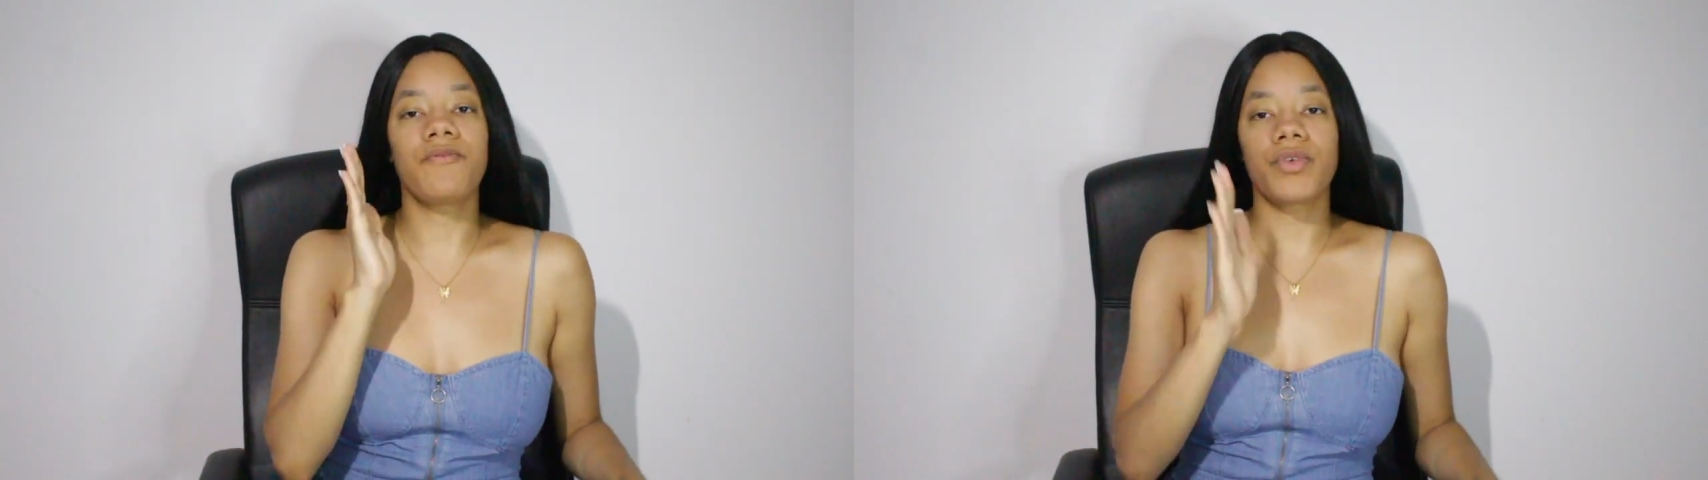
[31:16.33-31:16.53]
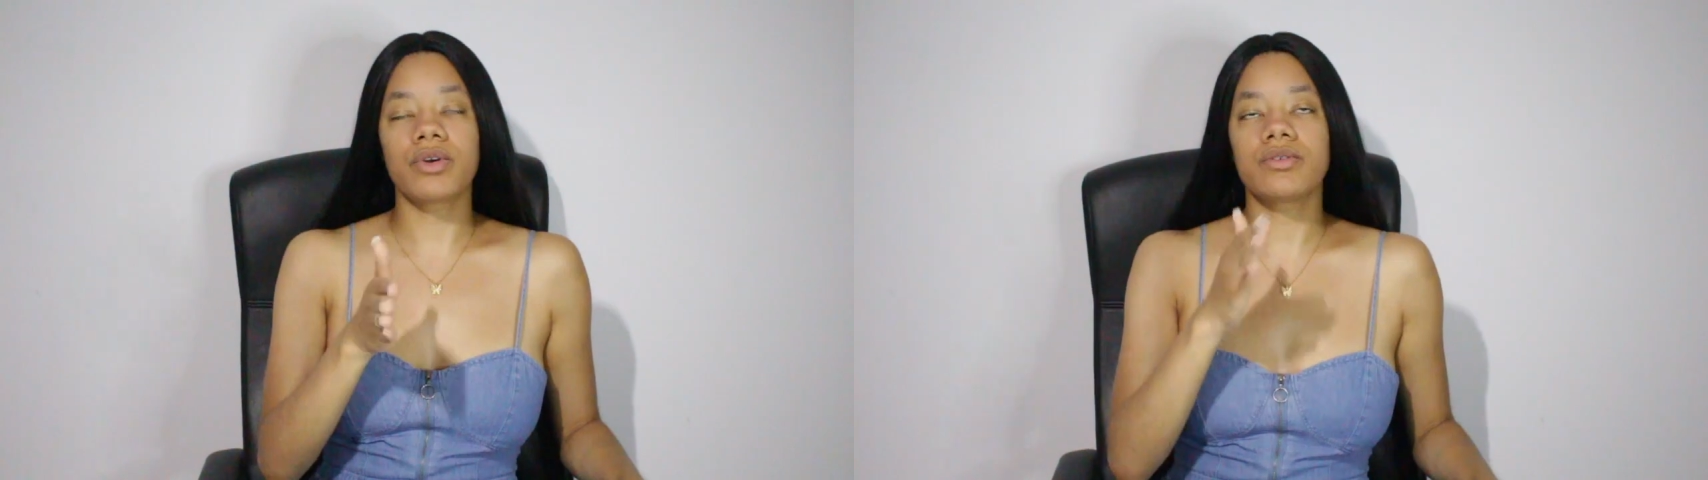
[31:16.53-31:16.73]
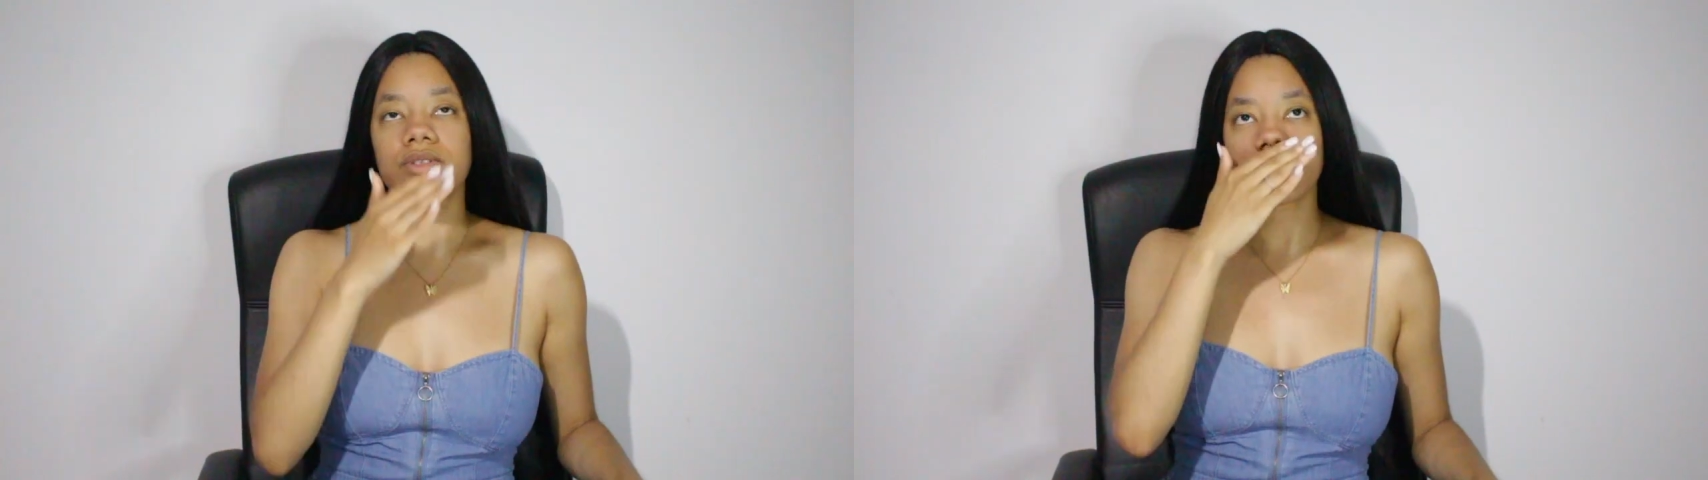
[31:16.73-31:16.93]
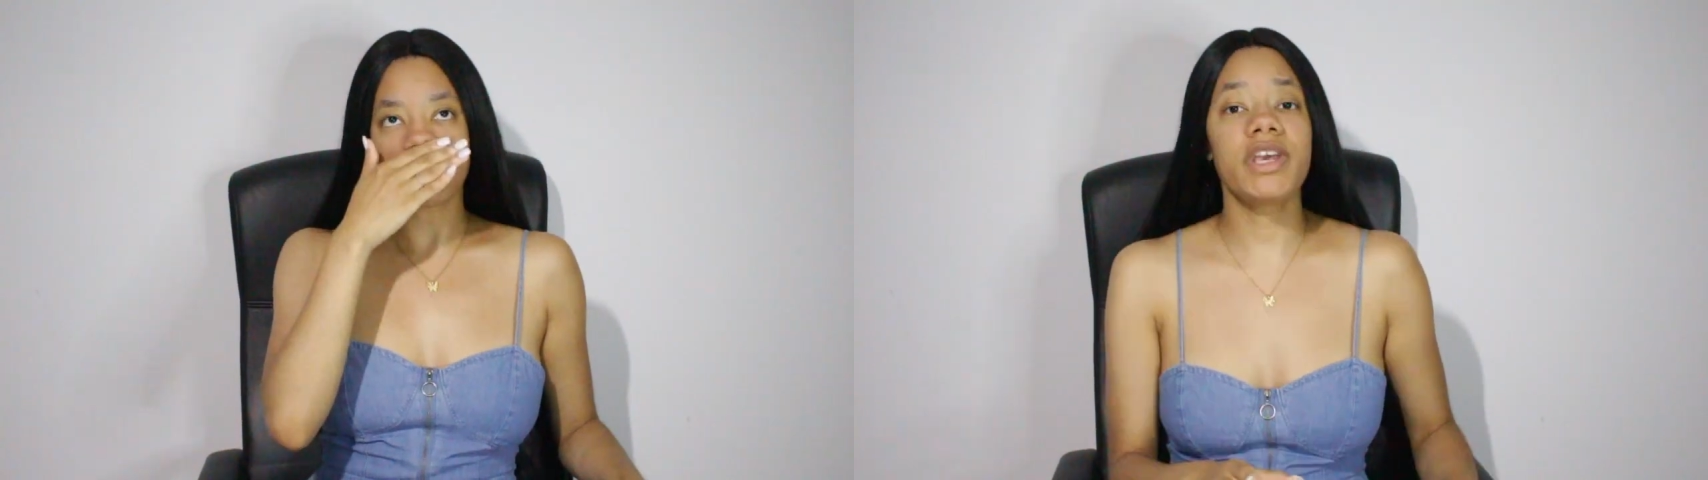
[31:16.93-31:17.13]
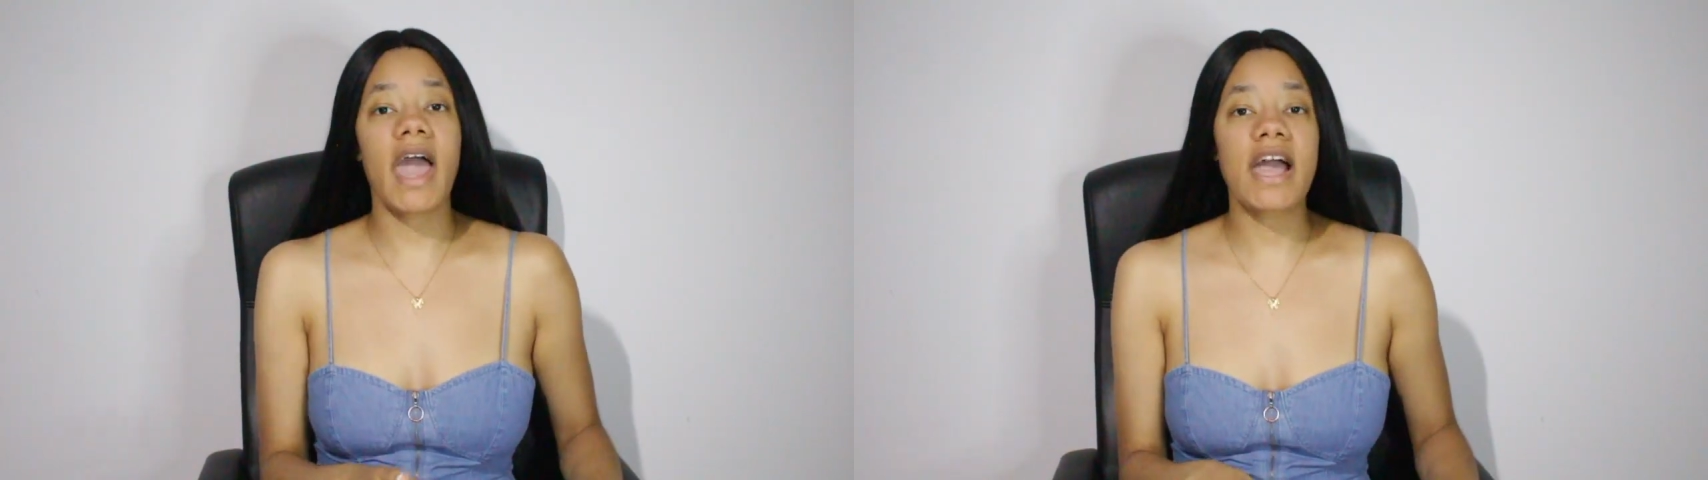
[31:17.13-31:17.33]
first
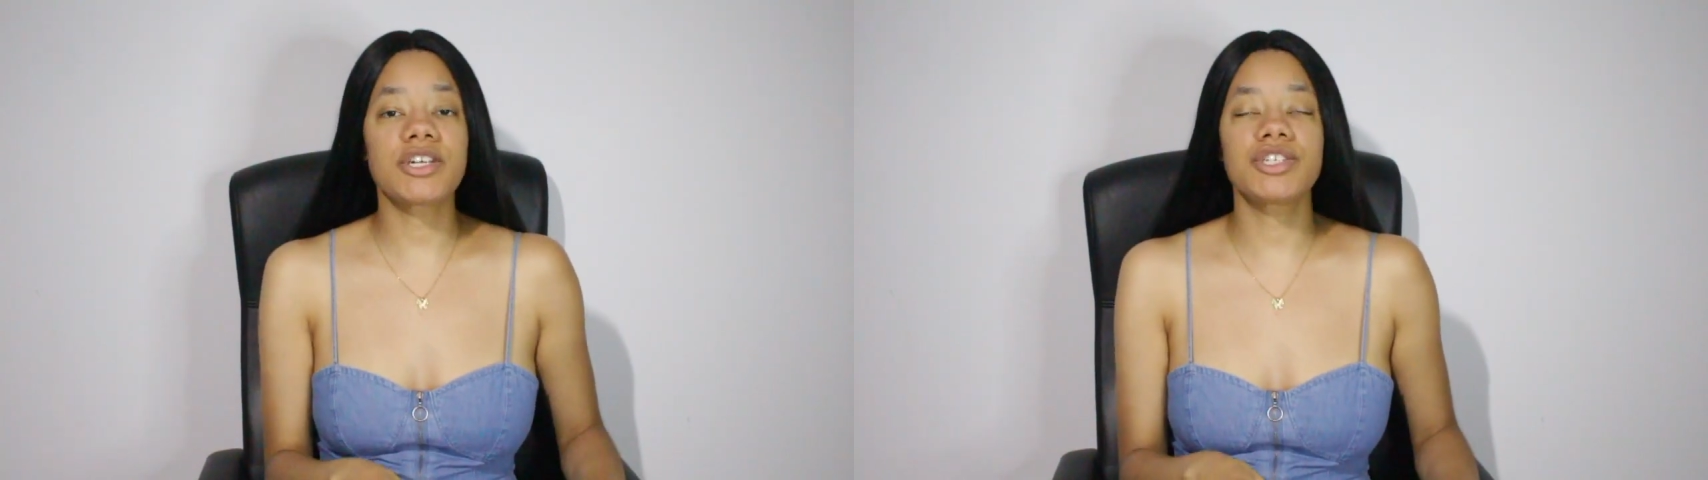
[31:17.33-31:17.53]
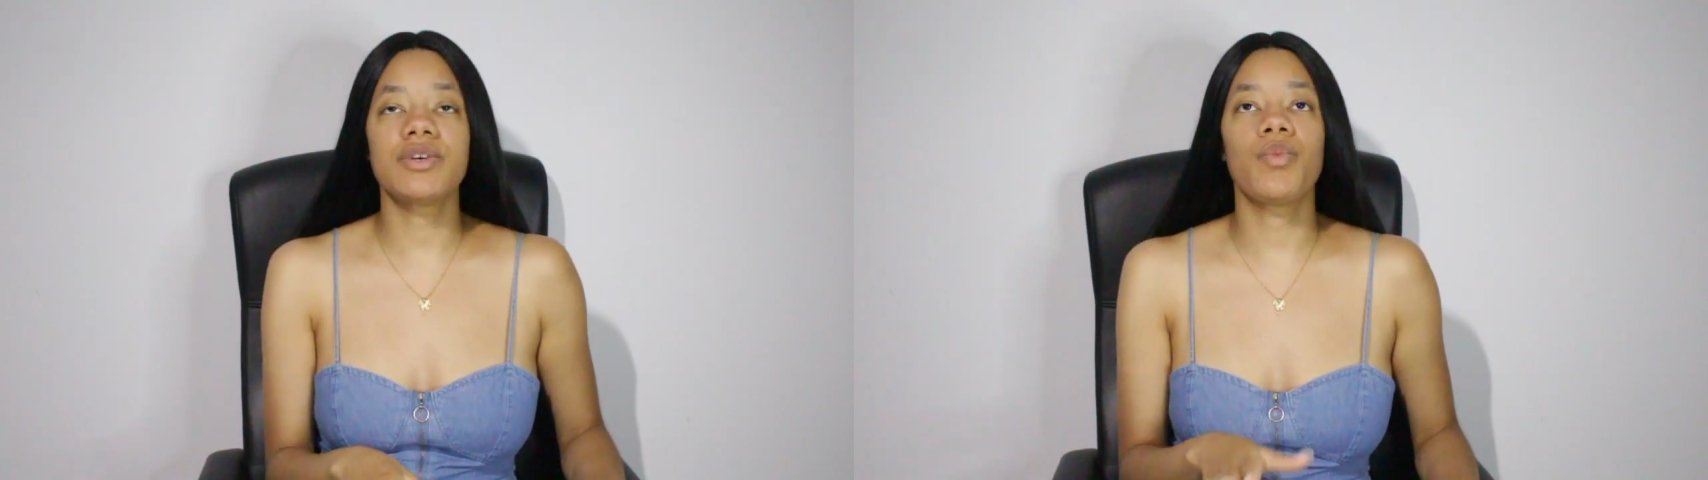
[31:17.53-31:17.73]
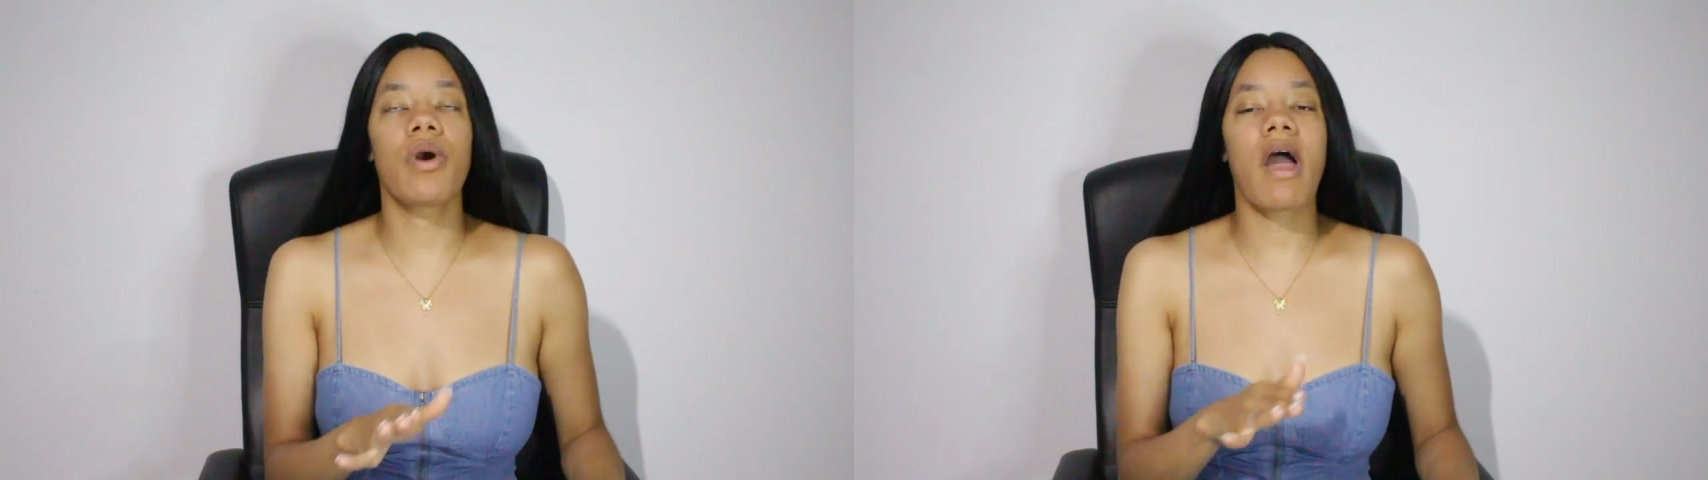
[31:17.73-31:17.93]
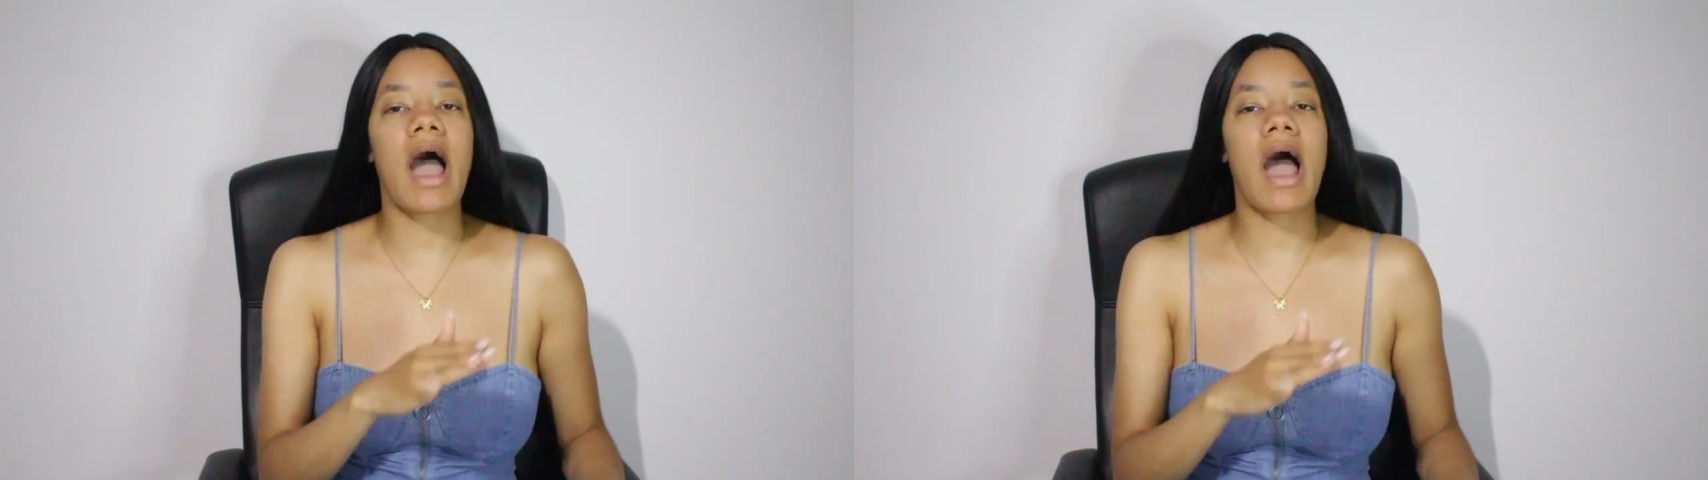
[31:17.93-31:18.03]
reaction where